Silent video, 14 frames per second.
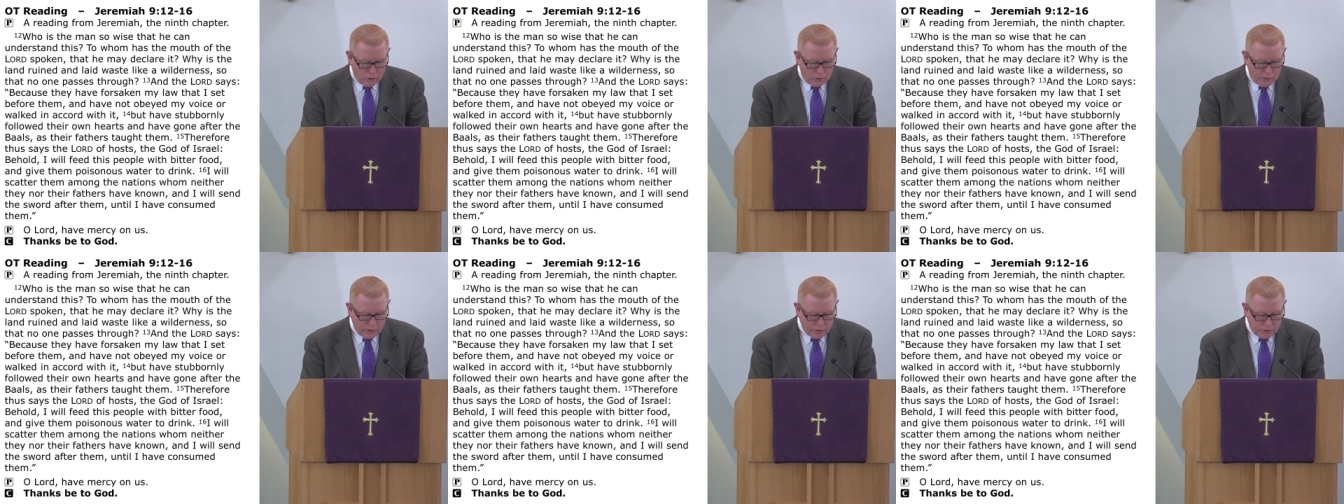
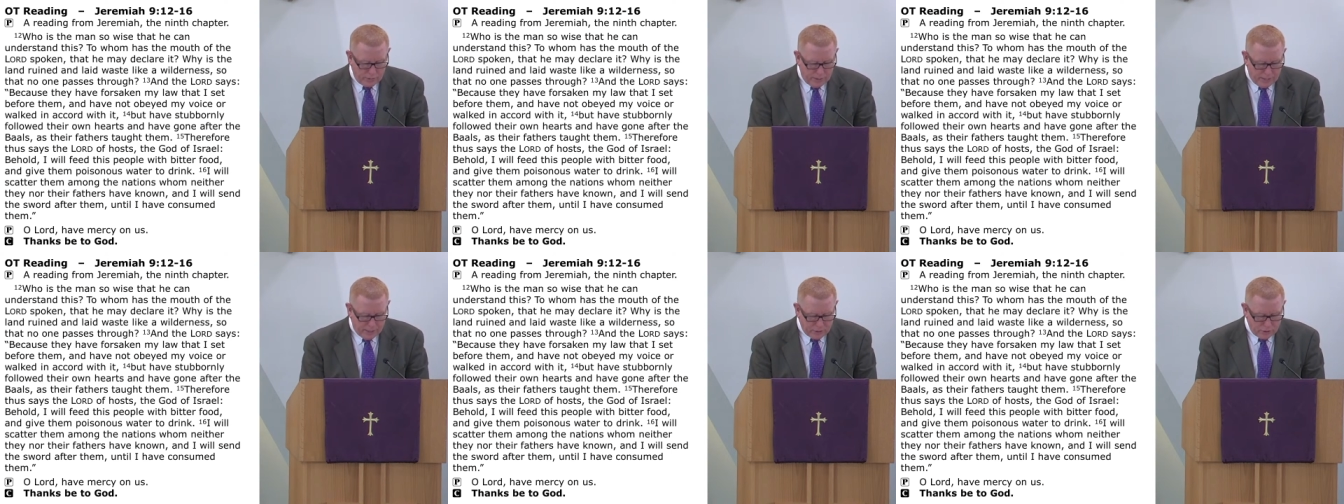Who is the
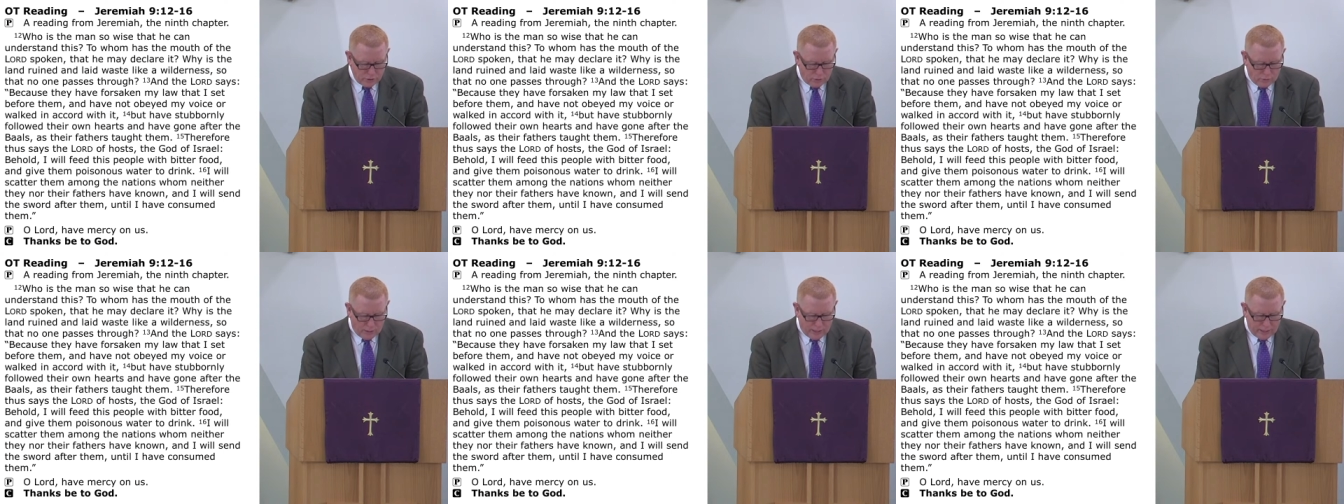man
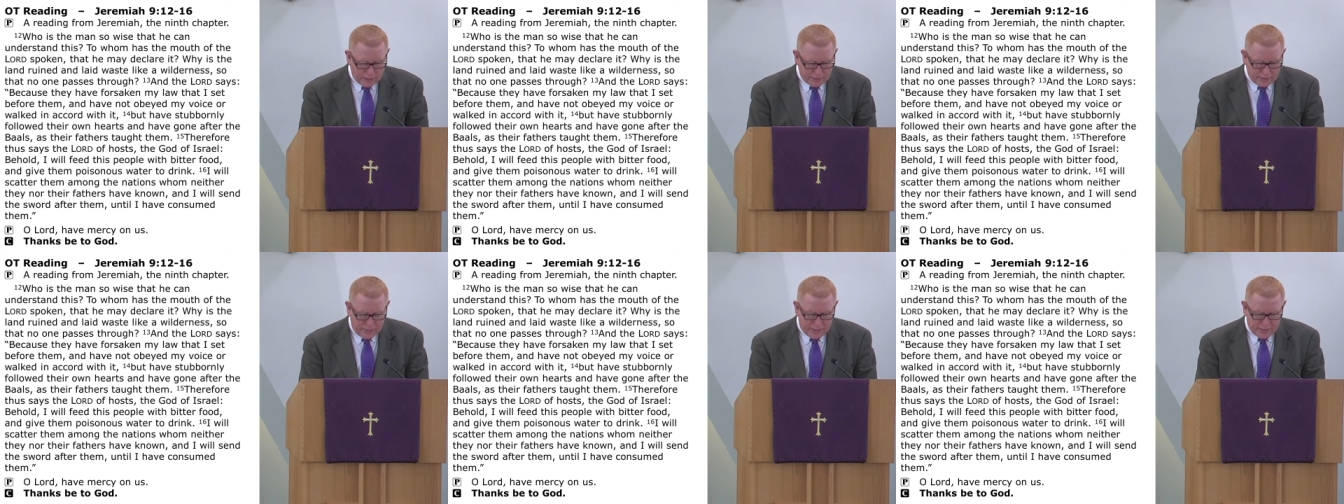so
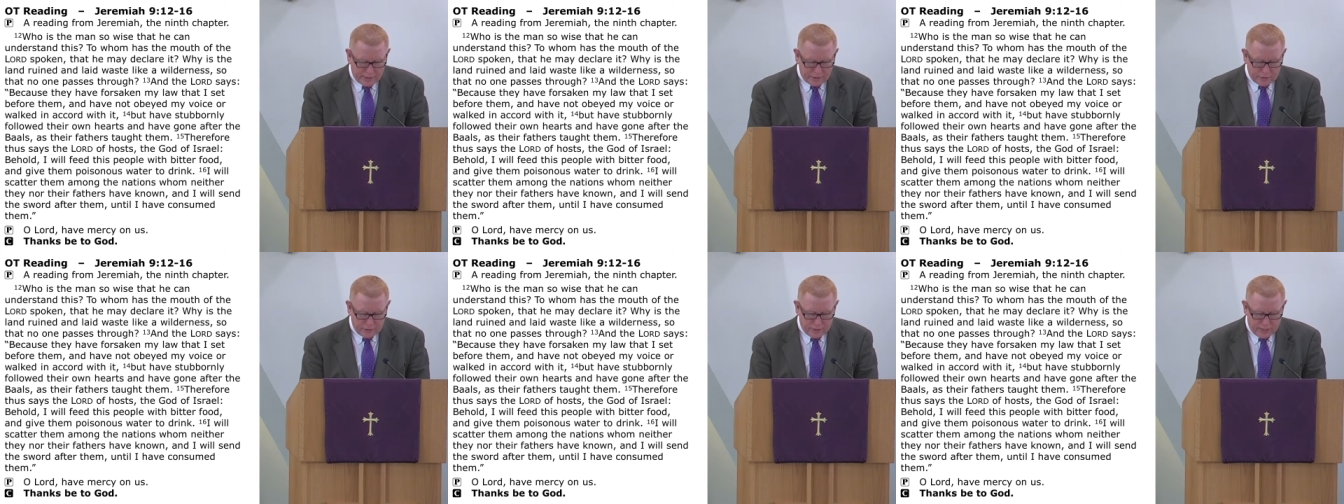wise that he can
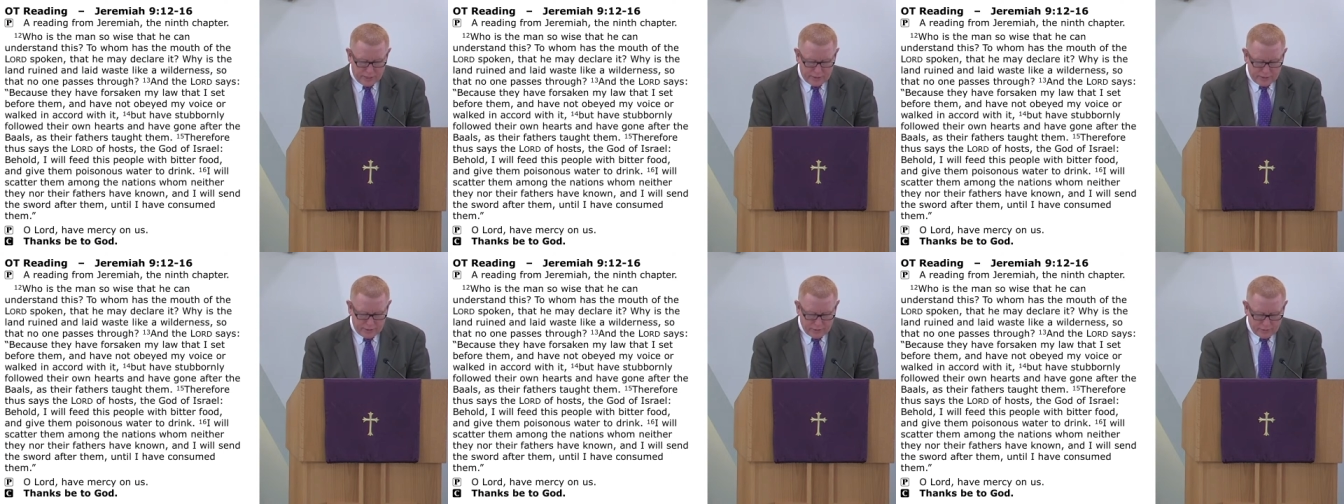
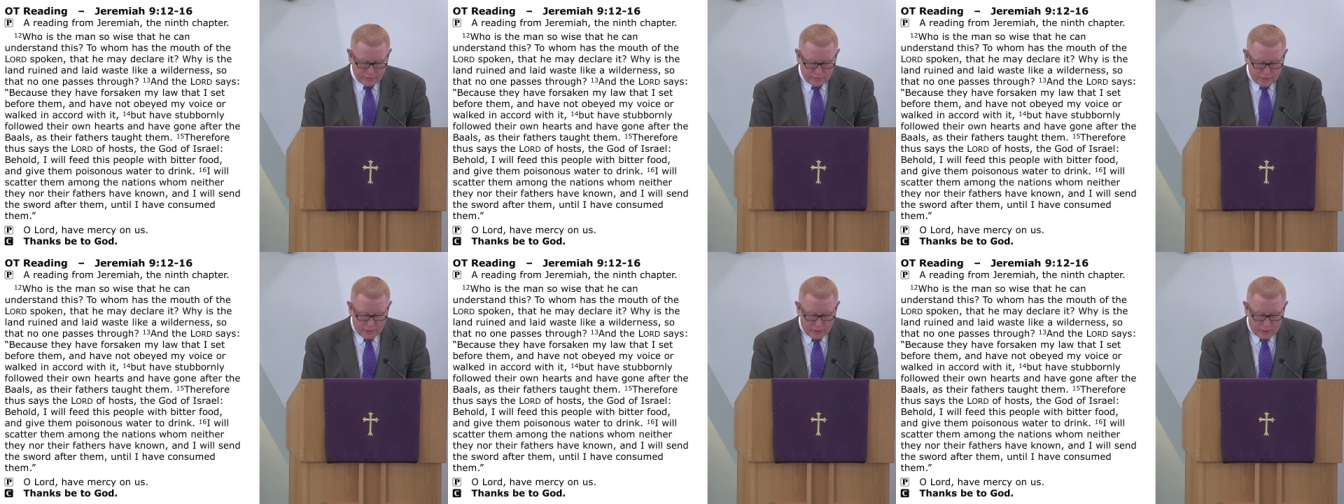understand this?
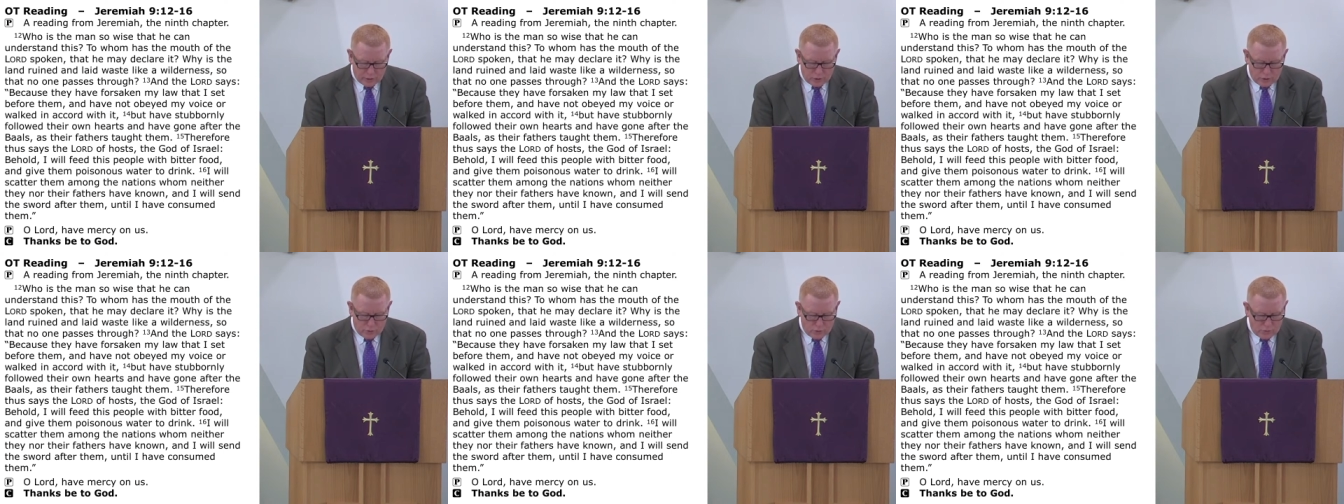
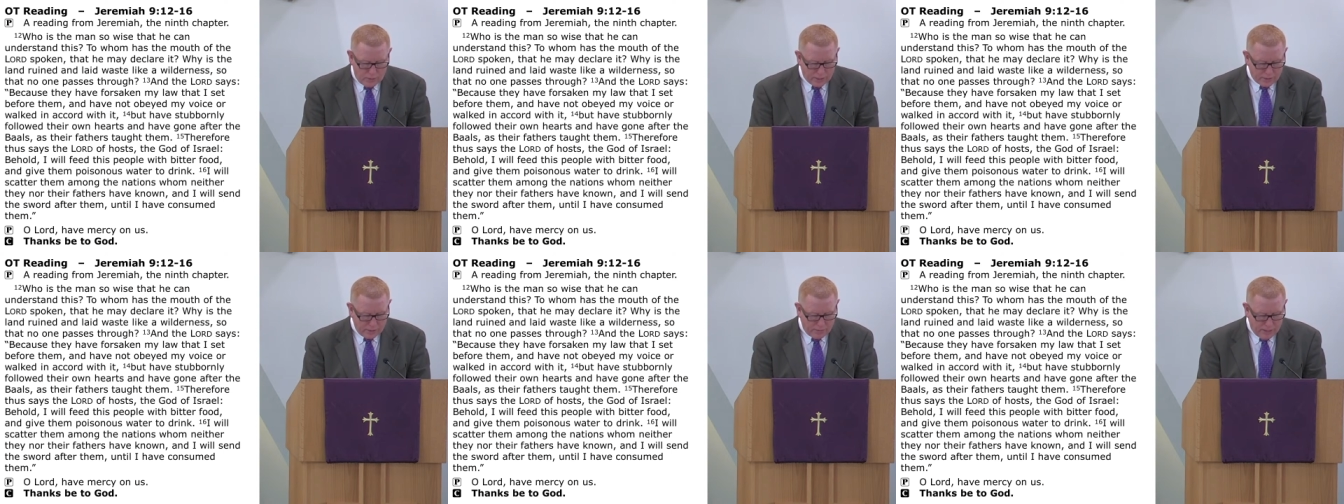To whom
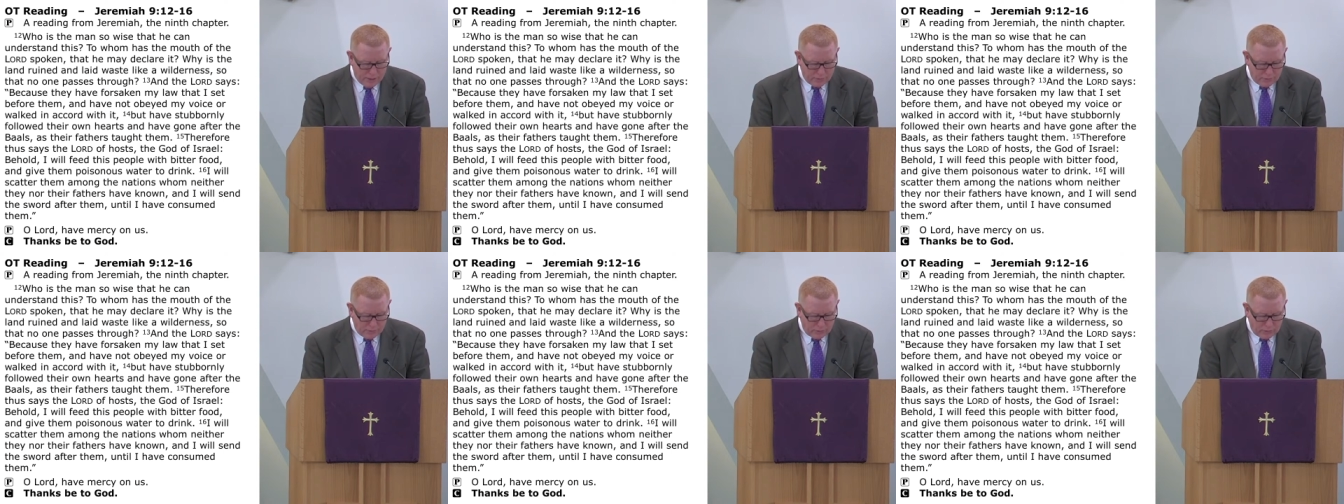has the
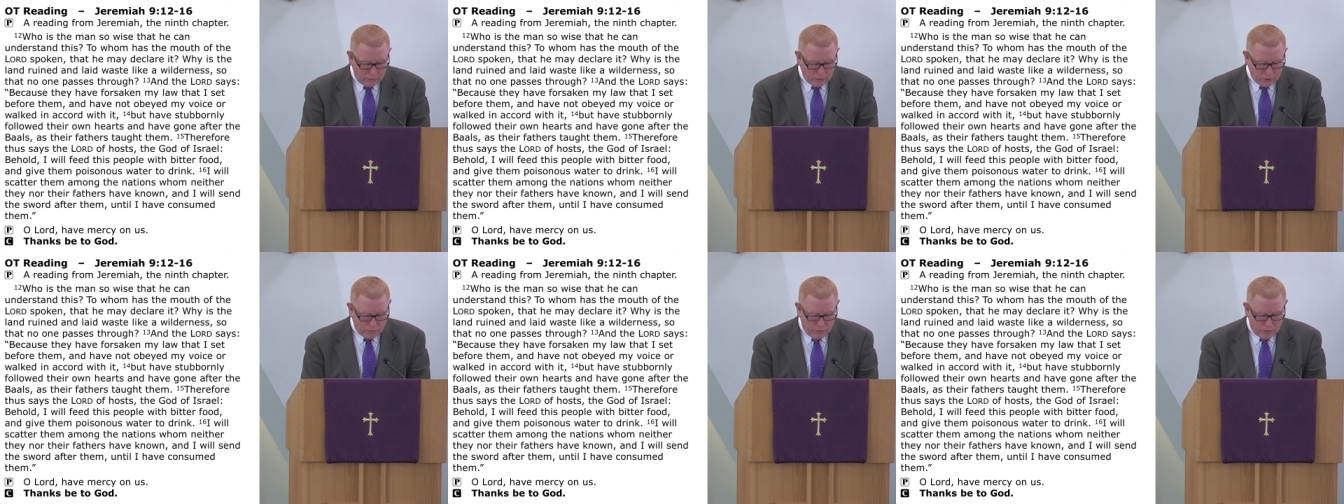mouth of the
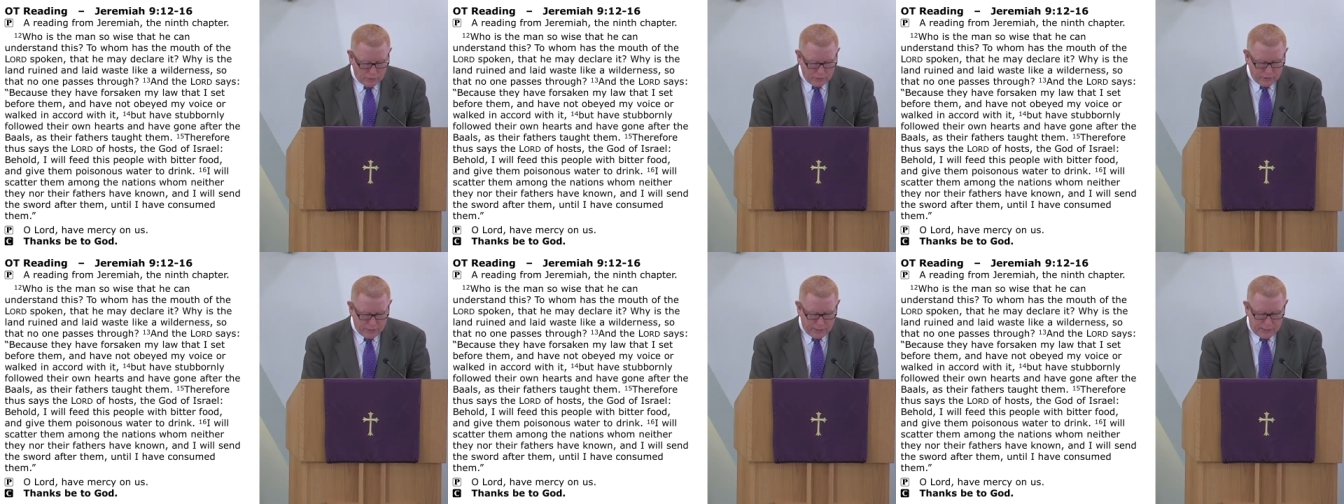Lord
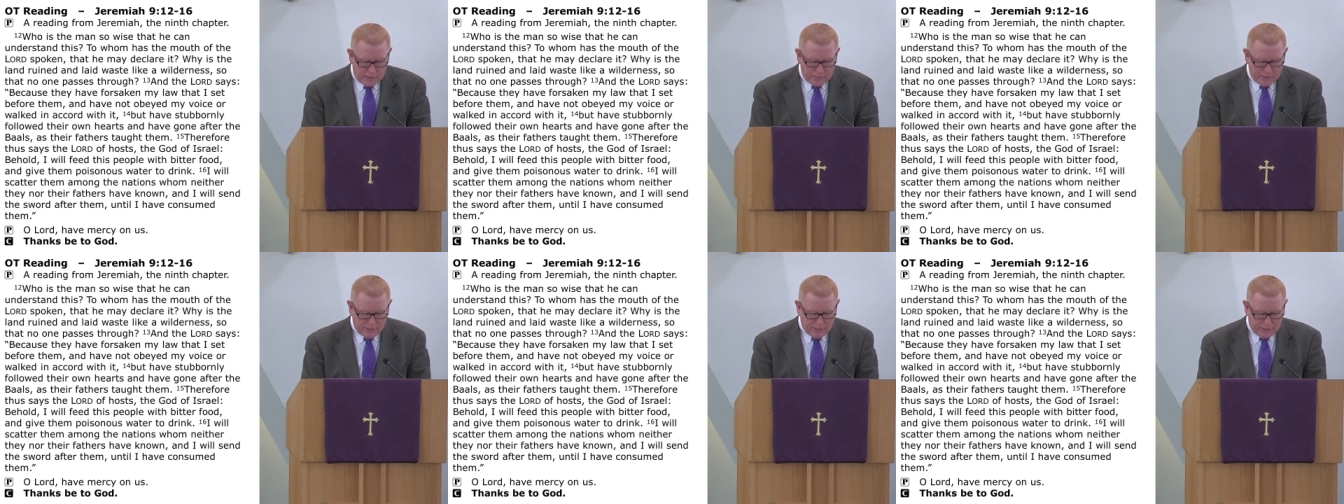spoken that
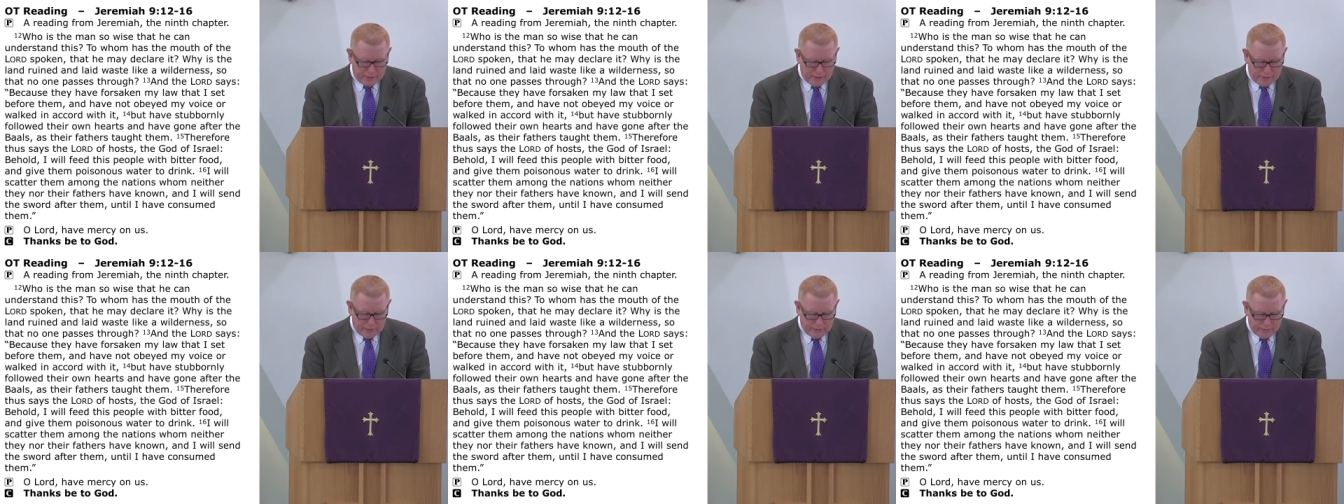he may
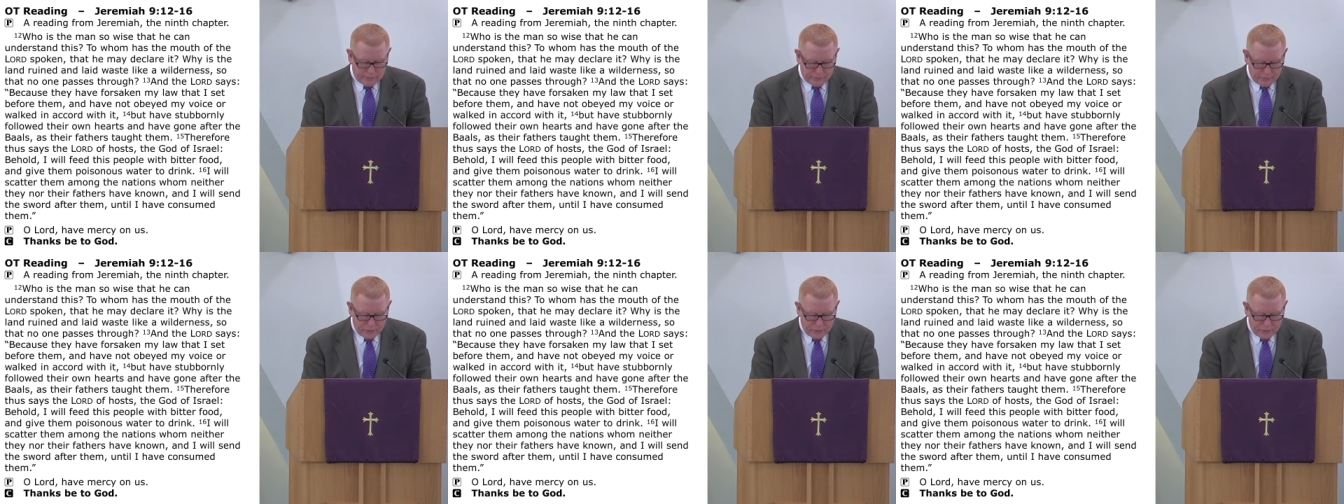declare it?